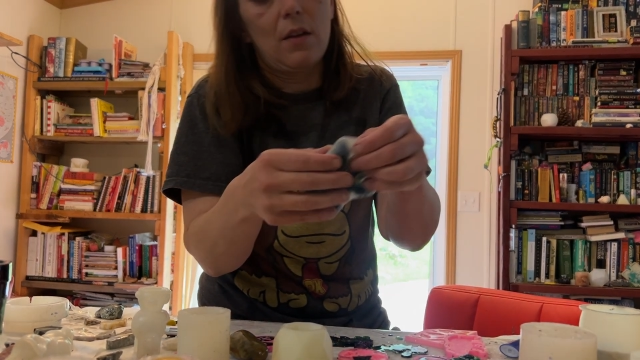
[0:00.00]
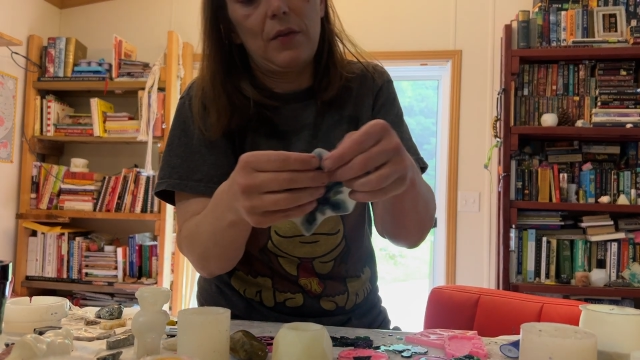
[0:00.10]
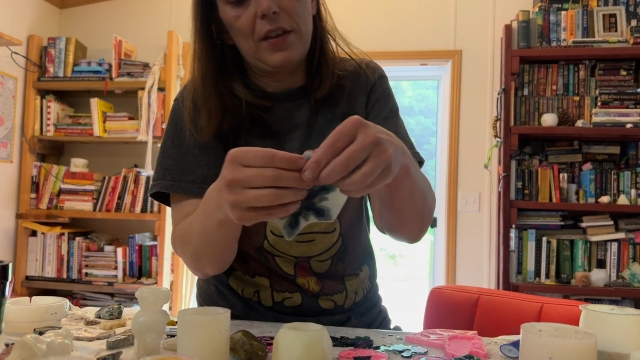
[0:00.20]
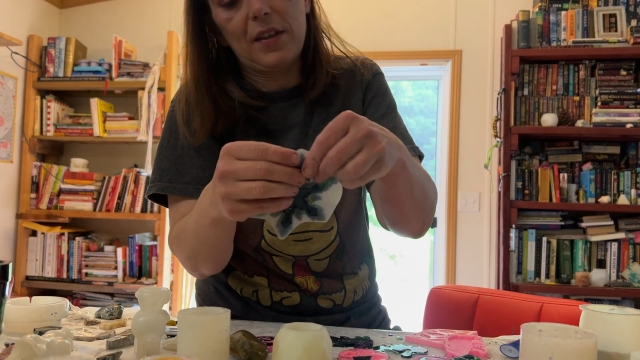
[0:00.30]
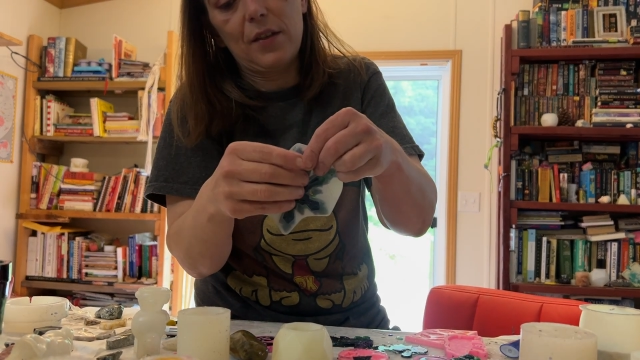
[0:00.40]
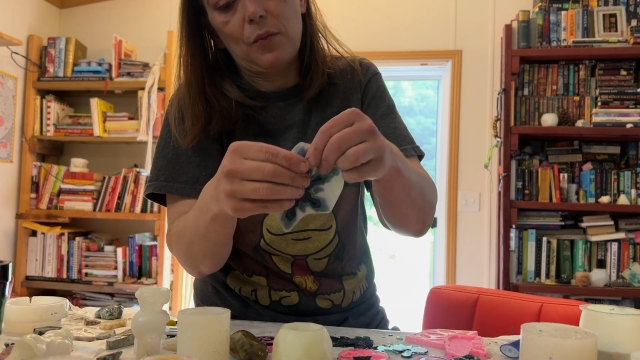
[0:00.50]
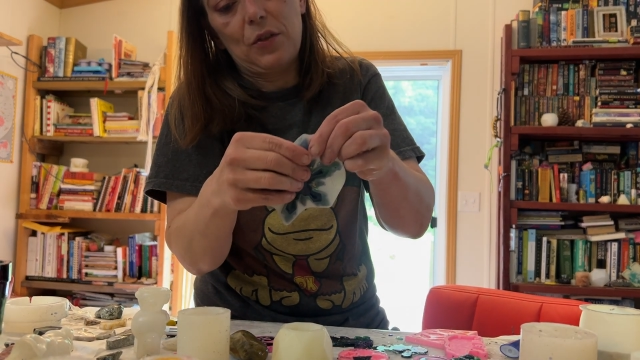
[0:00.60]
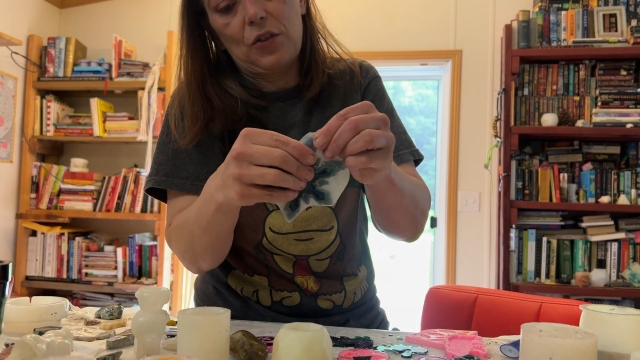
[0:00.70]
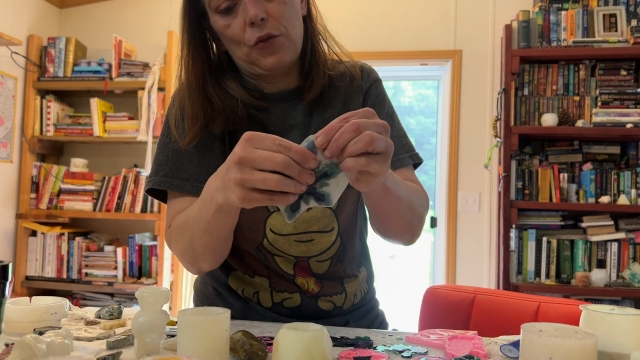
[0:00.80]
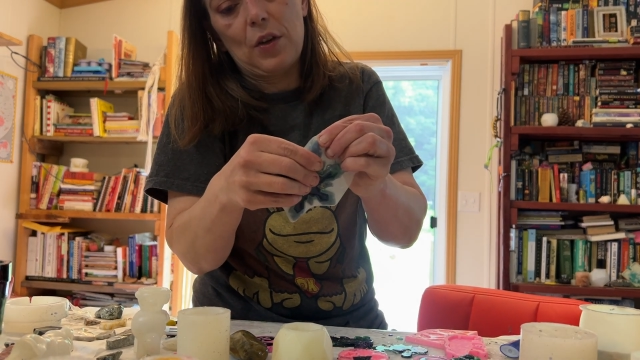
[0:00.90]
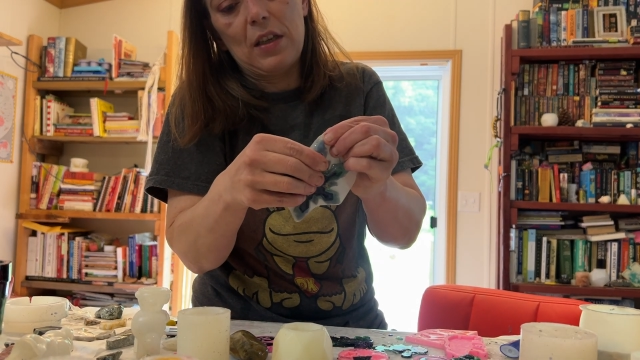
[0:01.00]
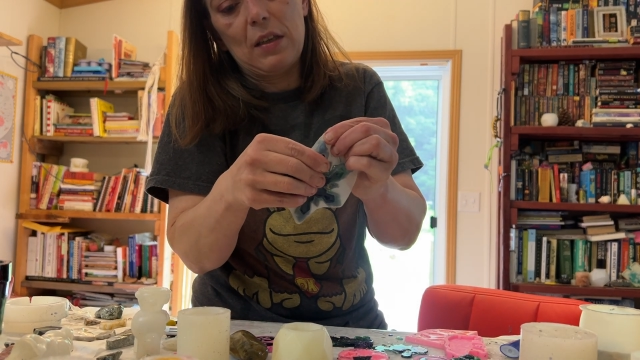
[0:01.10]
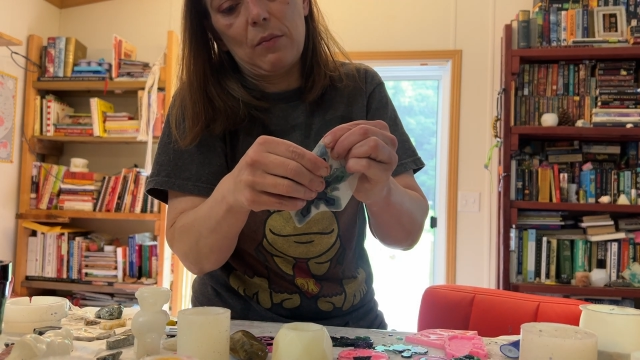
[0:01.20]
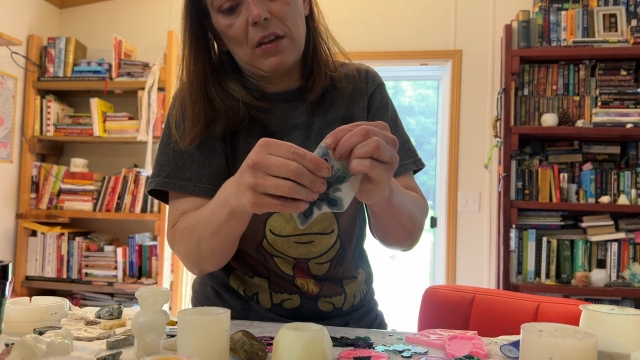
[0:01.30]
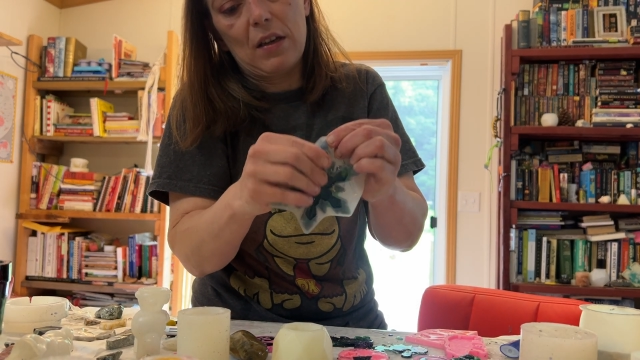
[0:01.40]
This was
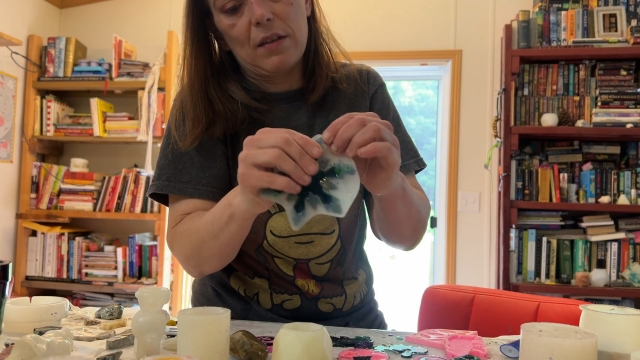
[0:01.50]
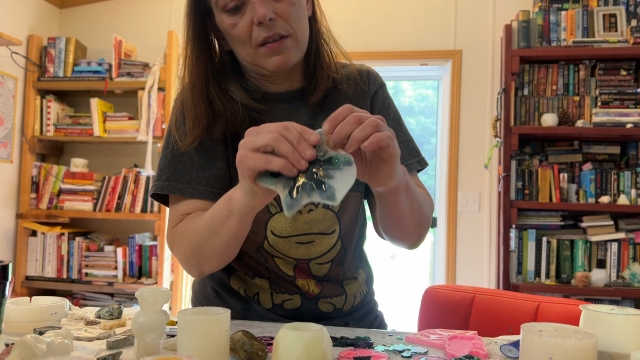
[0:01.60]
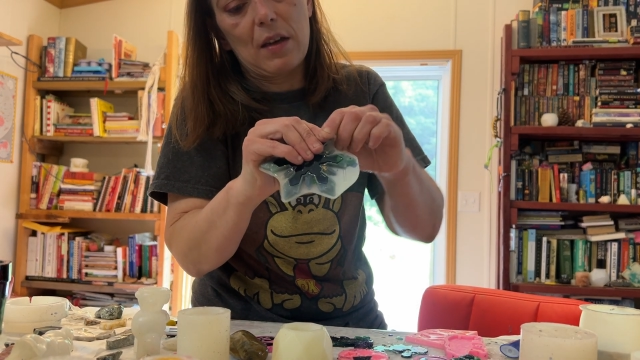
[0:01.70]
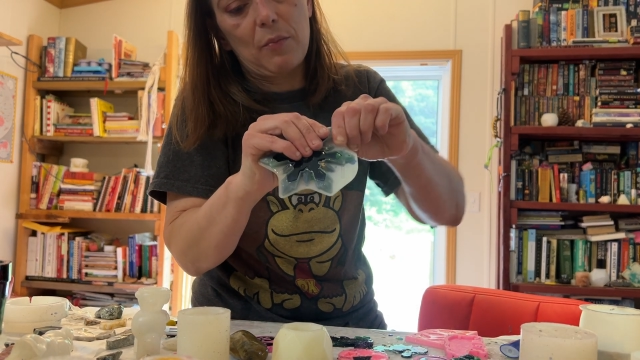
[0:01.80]
tricky because I